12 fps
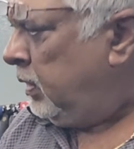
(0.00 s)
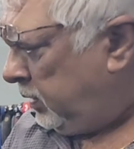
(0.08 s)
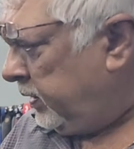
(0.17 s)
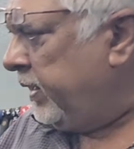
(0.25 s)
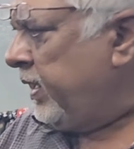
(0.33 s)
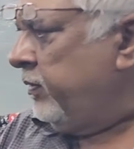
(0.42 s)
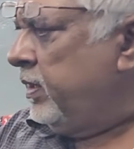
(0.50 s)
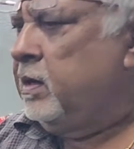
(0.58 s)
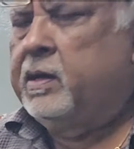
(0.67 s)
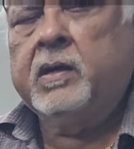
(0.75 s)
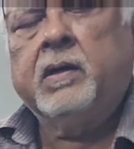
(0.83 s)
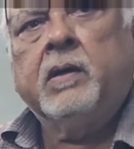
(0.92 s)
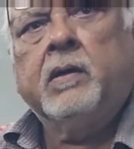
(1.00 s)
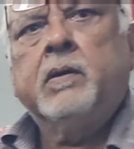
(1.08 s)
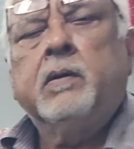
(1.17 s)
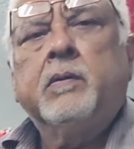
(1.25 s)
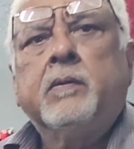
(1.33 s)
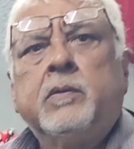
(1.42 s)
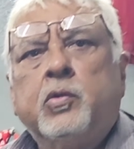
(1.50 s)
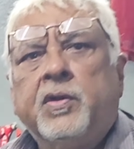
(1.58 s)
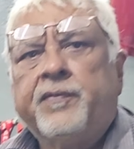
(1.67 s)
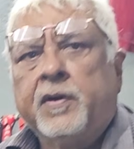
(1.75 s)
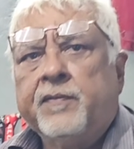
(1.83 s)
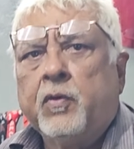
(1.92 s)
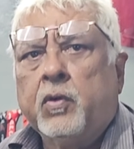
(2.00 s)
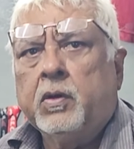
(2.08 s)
Then I will do the front fork.